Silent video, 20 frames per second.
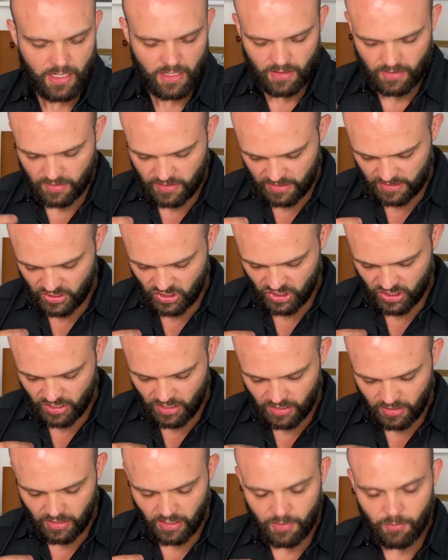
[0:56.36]
this
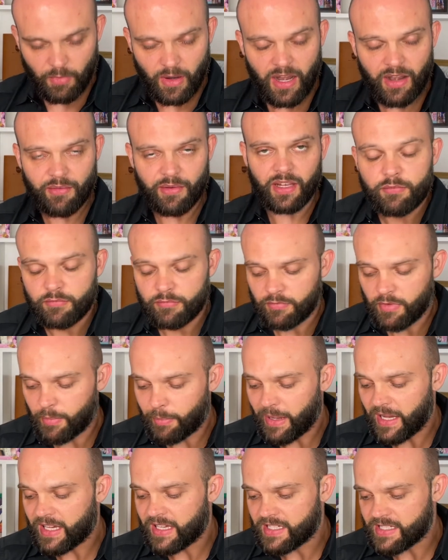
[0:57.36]
shirt that I'm wearing,
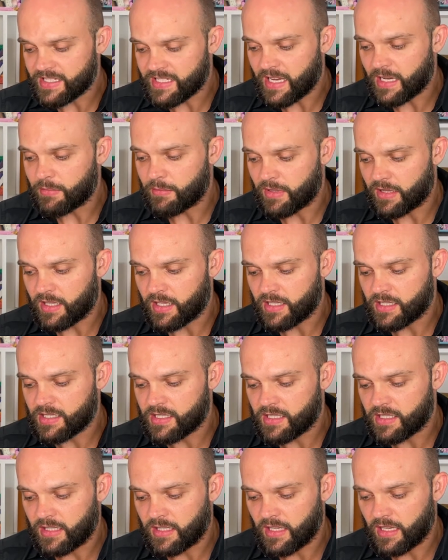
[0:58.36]
Rebecca sent me
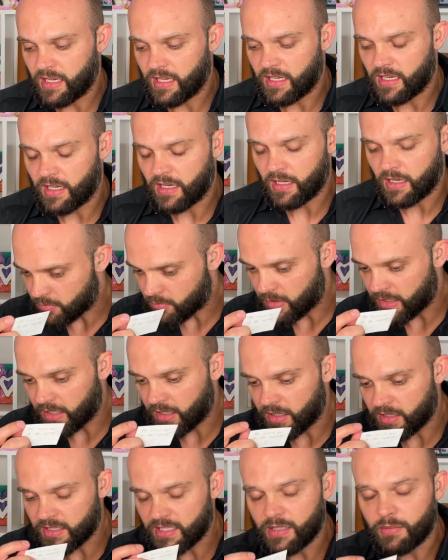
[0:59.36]
this in when
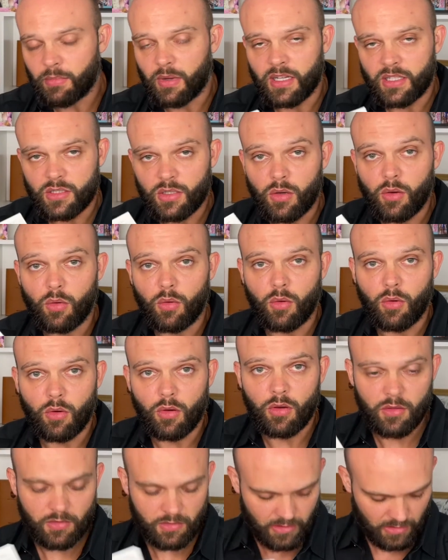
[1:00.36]
I did my
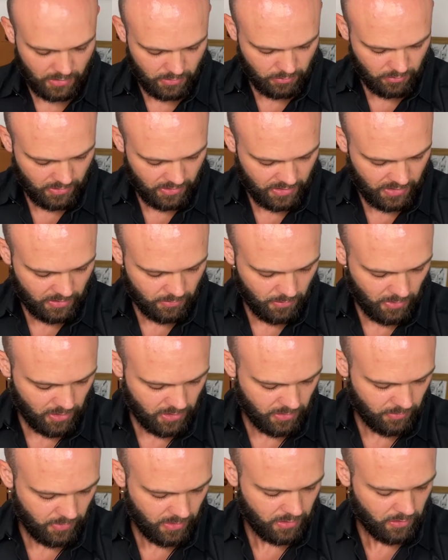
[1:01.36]
tour. That's what it says,
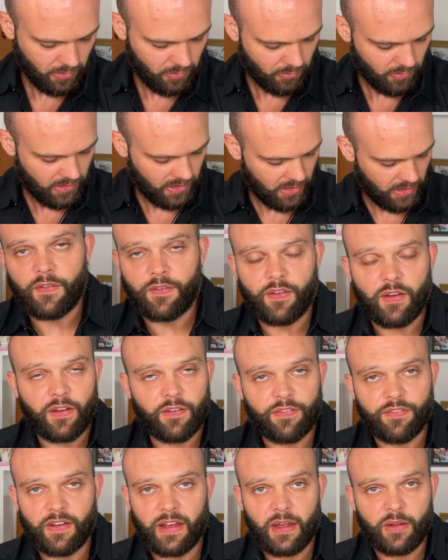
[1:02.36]
Martin McDonald here. But
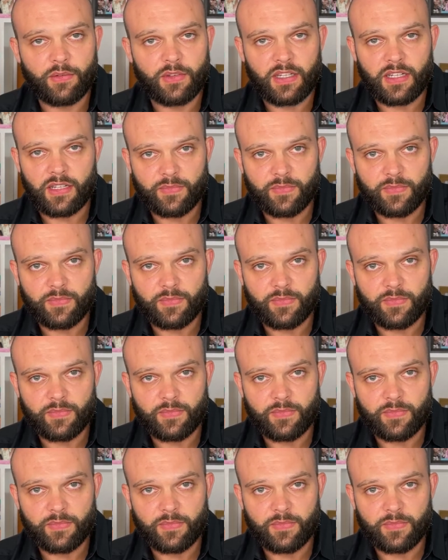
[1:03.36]
I found it